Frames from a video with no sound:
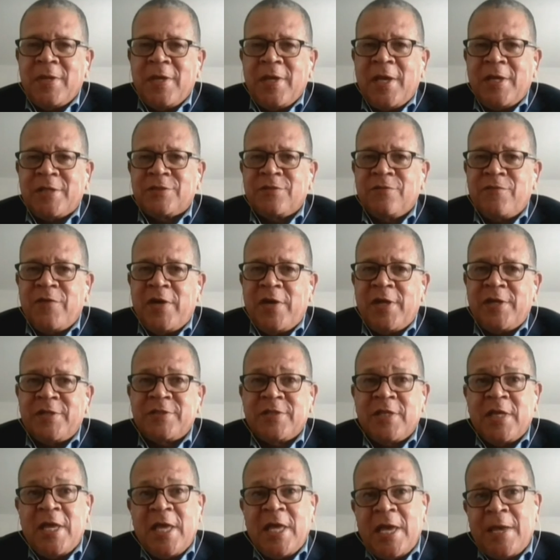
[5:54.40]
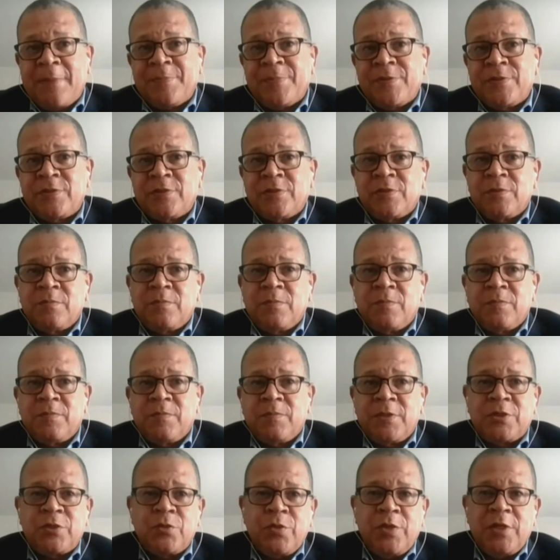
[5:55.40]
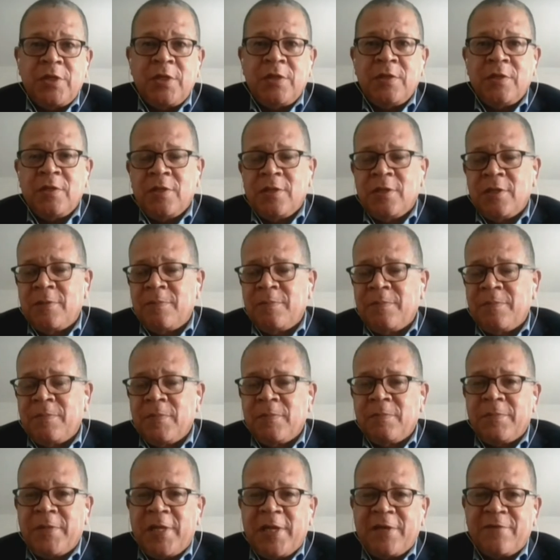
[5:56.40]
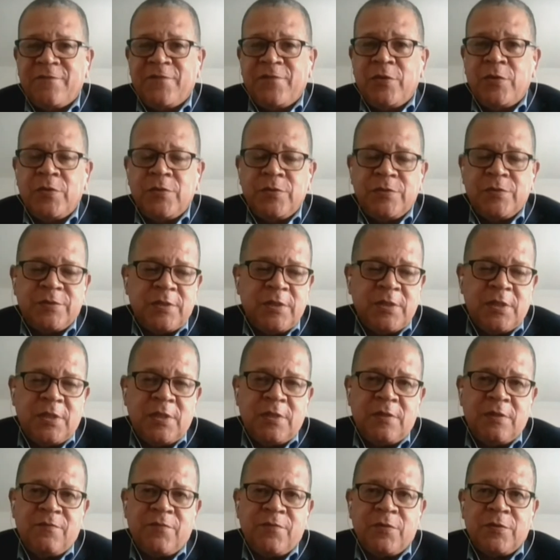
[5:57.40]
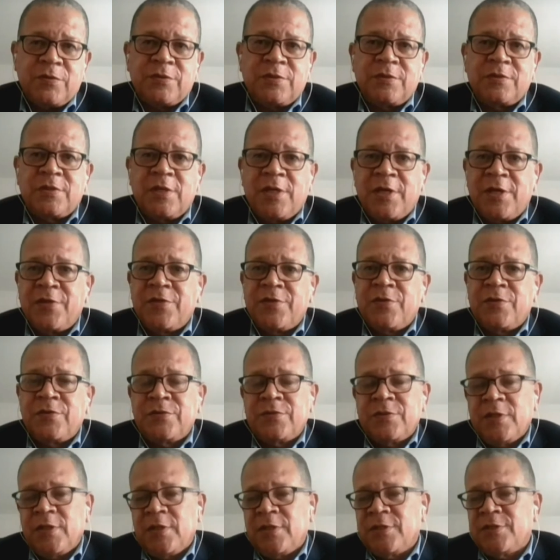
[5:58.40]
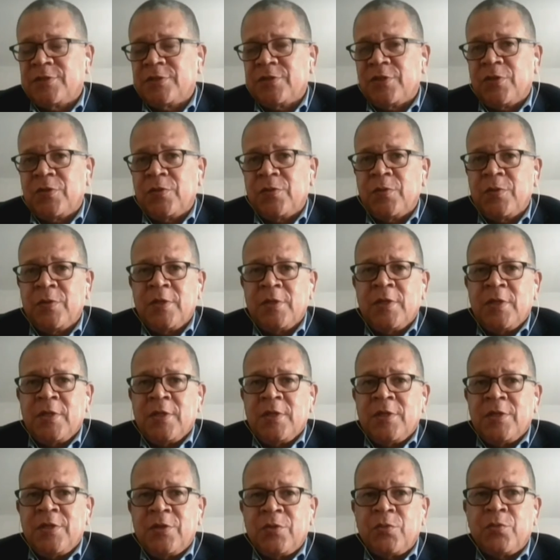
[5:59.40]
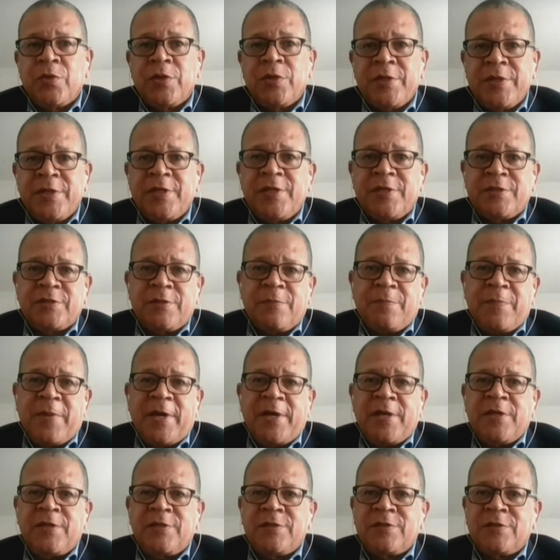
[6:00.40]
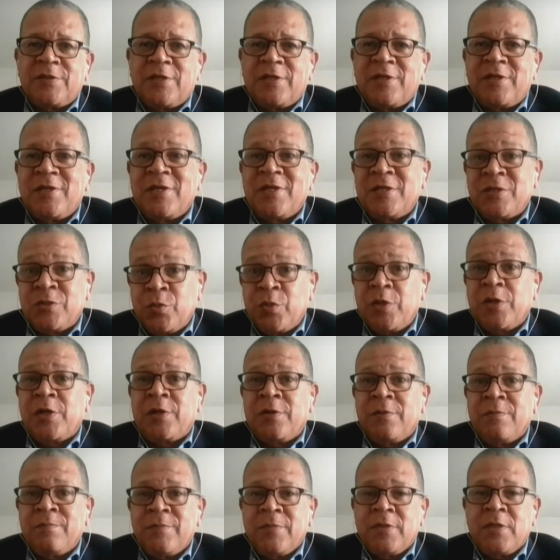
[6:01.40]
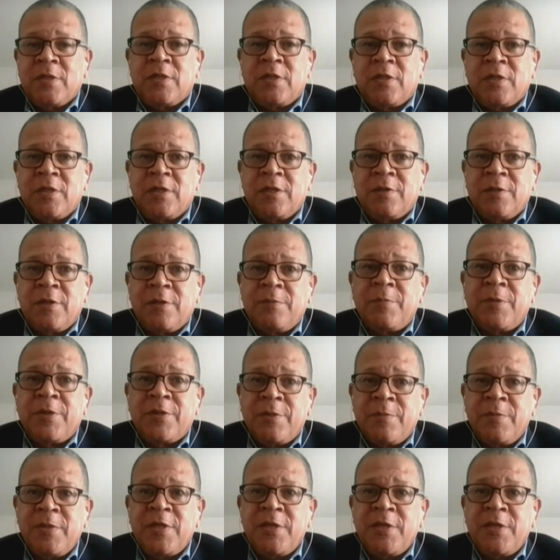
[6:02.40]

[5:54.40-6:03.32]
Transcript: acts of violence that happens between Black folks and versus others. And so there really is a bias as well among the